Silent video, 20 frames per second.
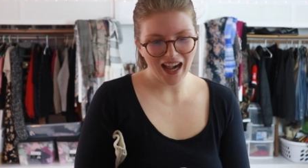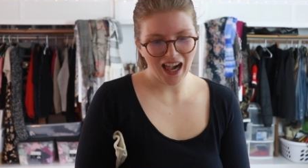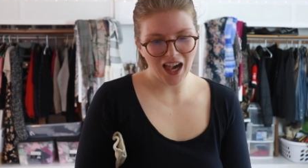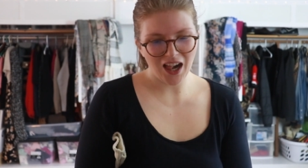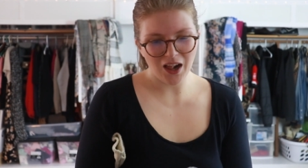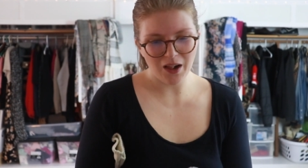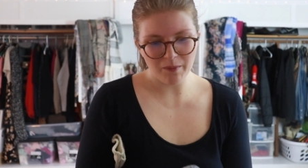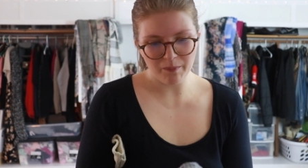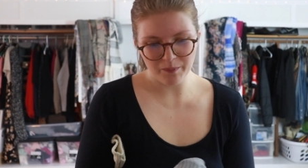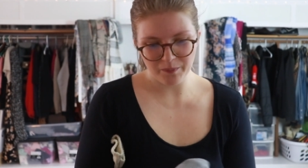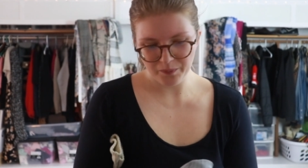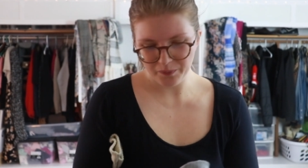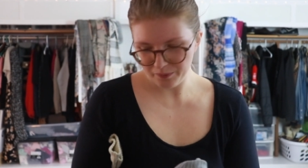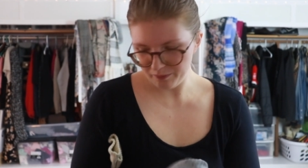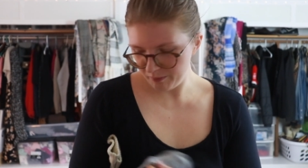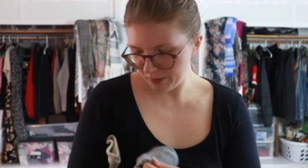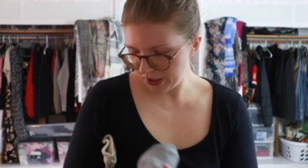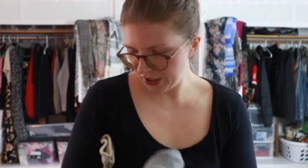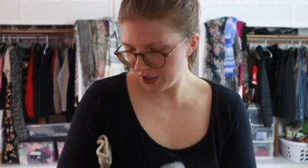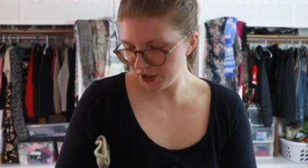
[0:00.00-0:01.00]

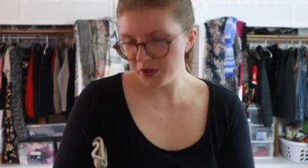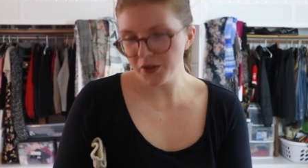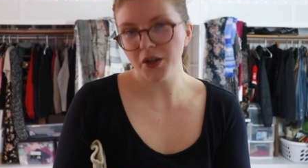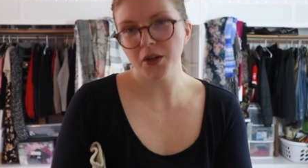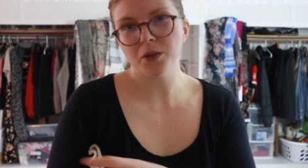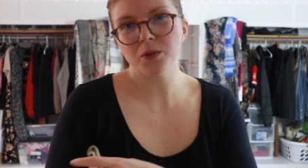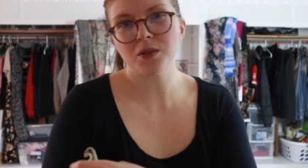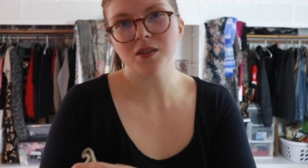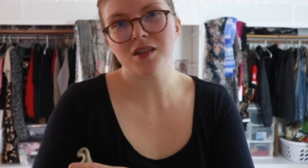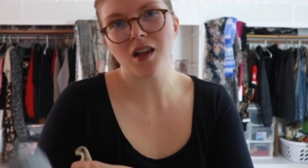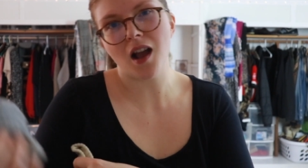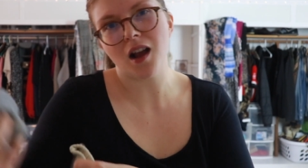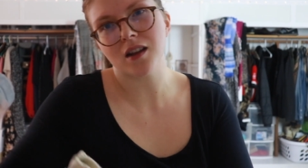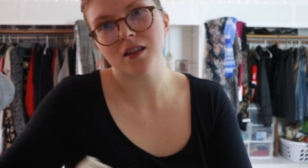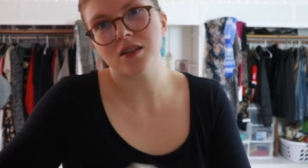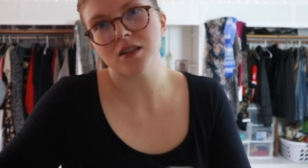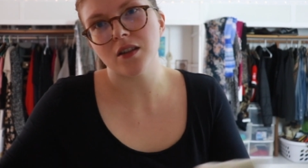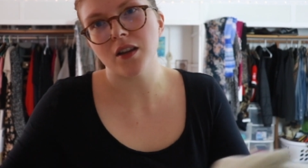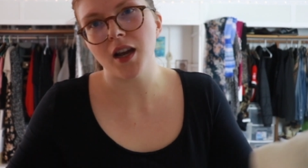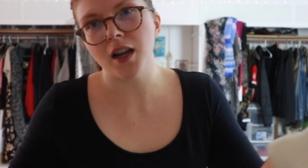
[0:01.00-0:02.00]
But
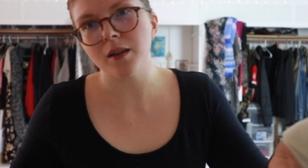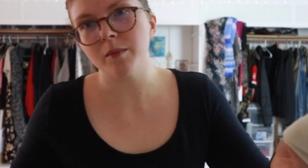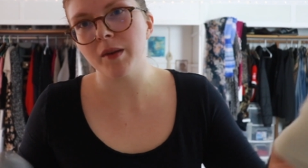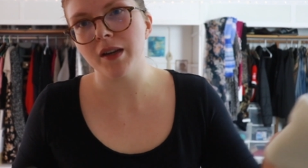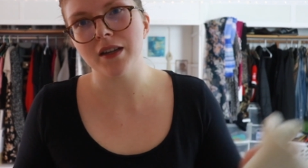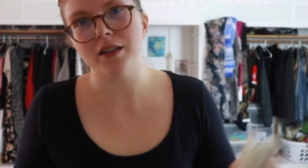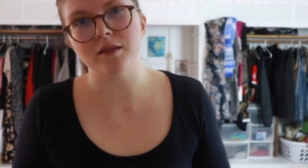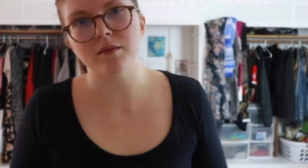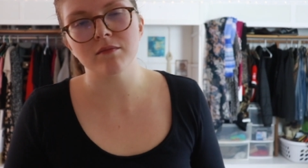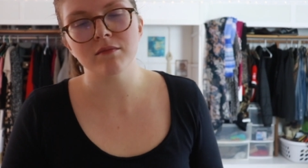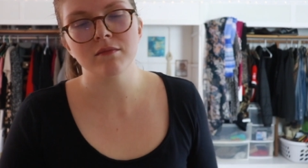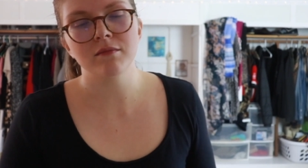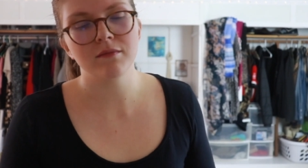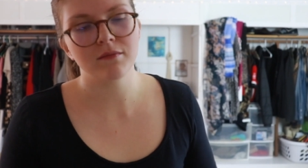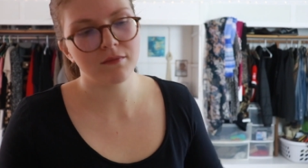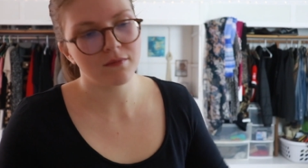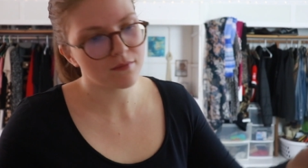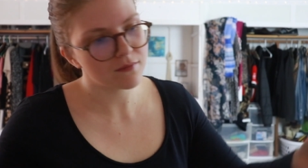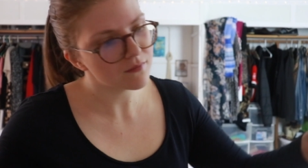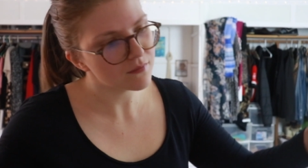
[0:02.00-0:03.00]
socks. You gotta
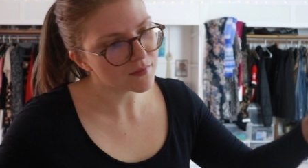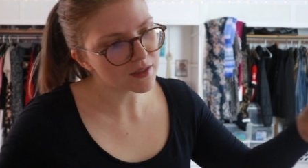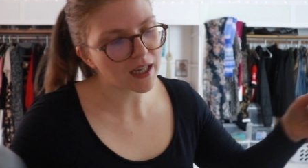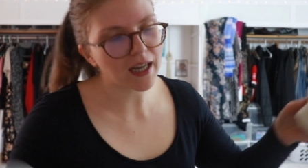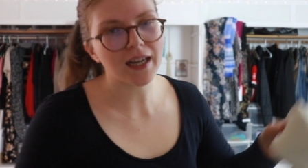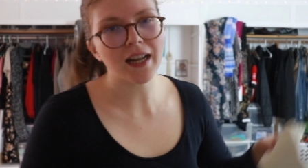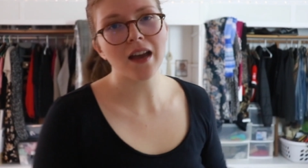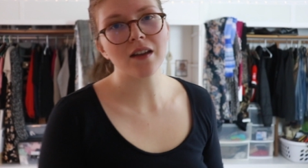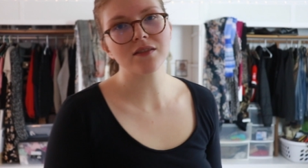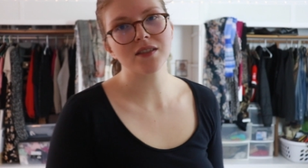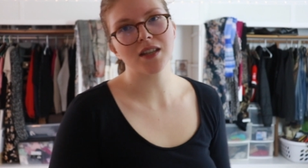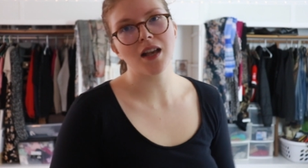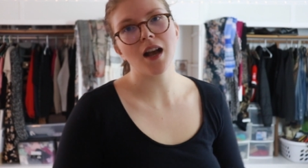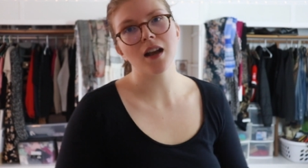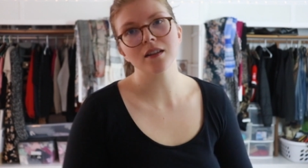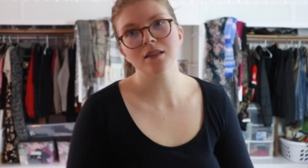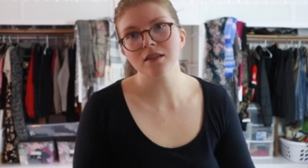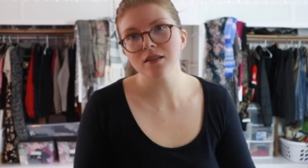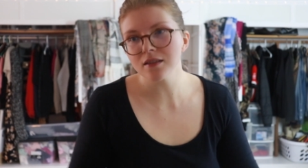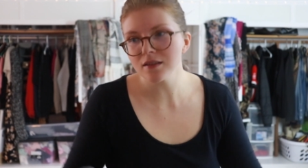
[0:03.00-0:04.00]
have
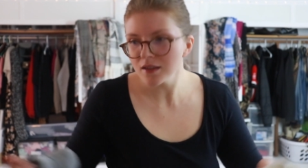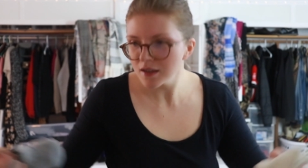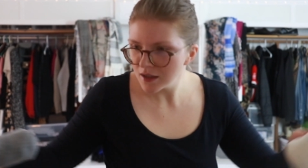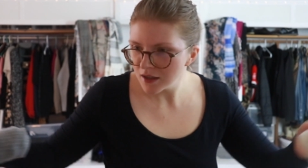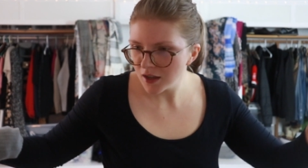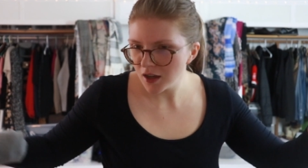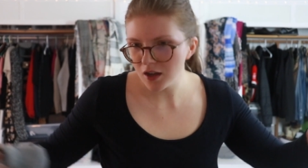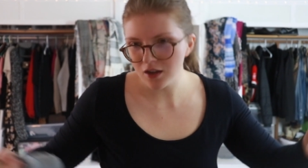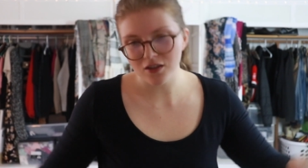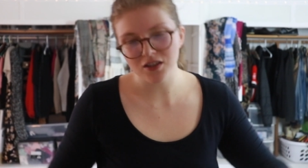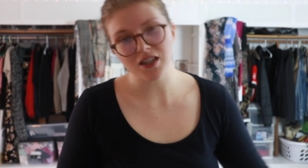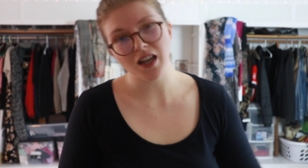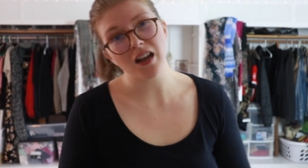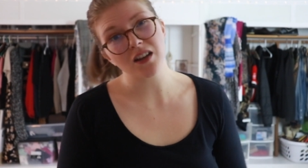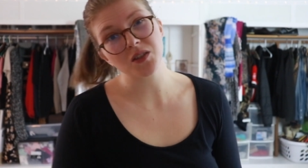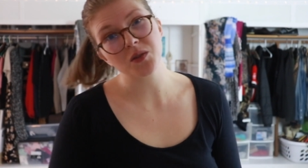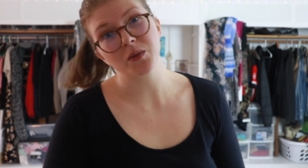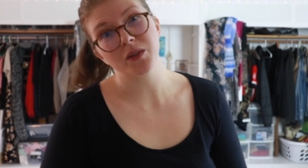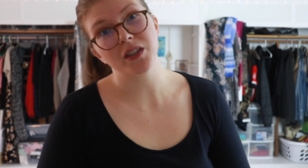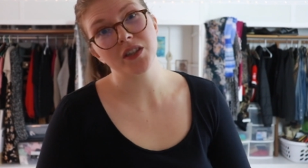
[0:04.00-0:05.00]
socks. Are
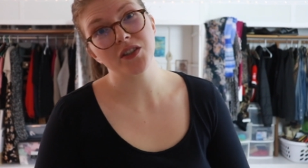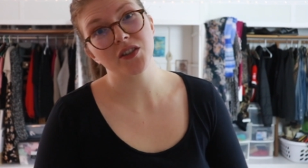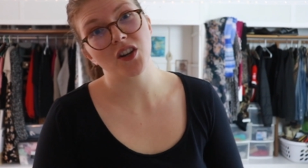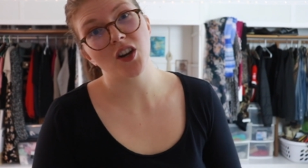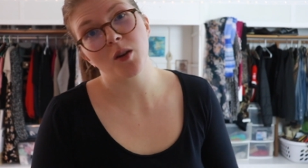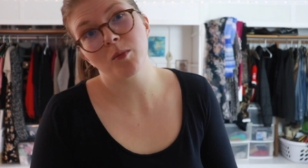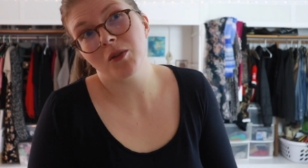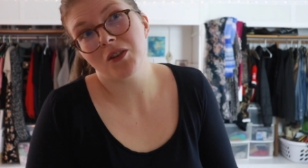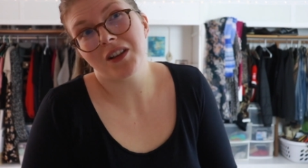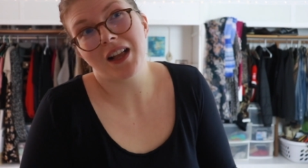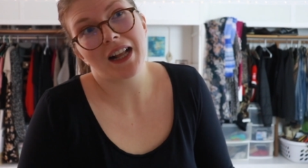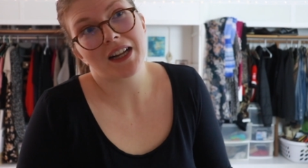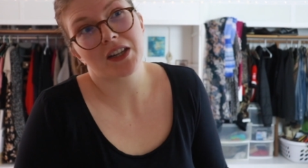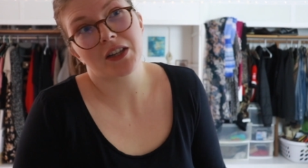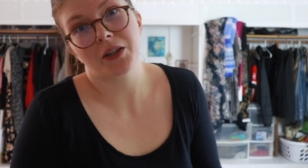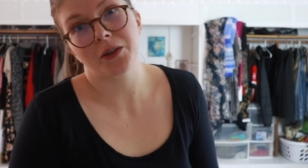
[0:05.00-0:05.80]
socks really durable? I don't